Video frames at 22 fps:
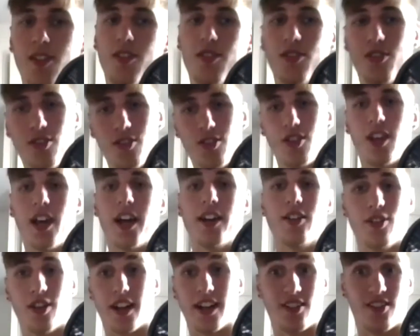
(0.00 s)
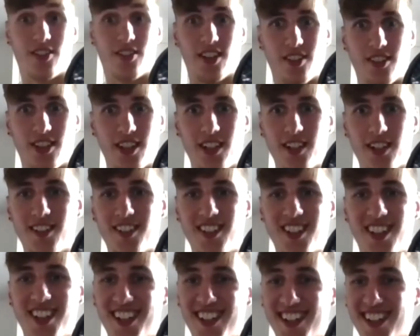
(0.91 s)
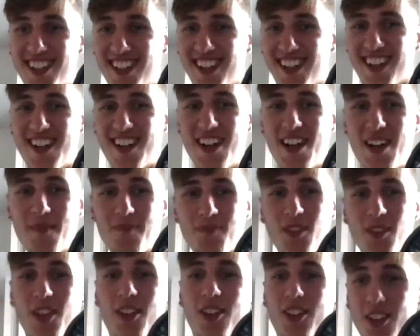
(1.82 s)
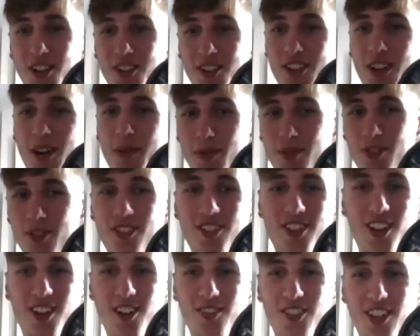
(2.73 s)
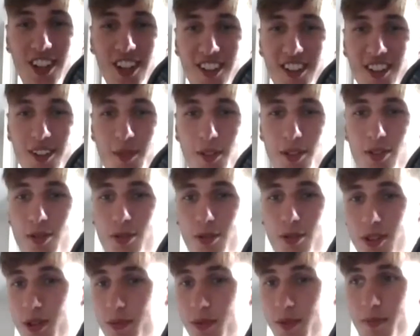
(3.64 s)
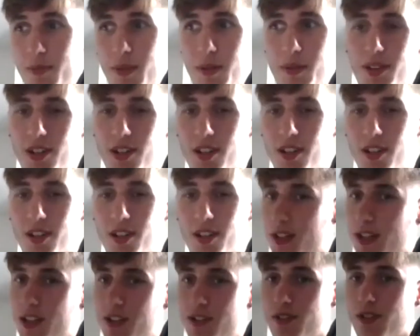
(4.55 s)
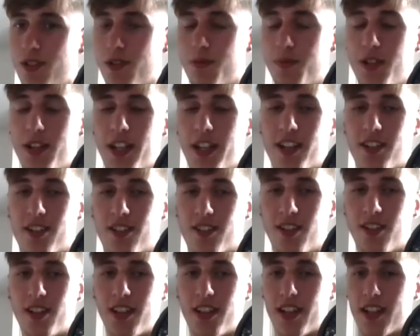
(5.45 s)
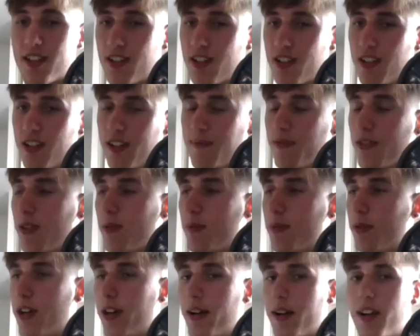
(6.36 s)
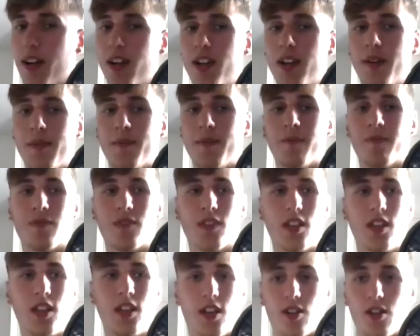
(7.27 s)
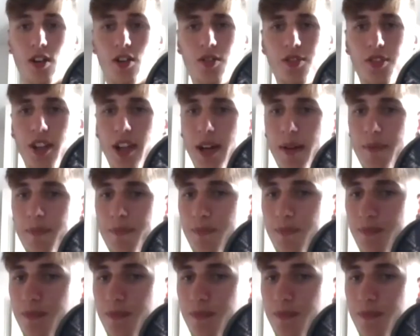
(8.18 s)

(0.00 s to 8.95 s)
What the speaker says: and you're like 16, the odds are probably not going to overtake D1 corner, but maybe in a couple of years you could be that guy. But yeah, goal setting,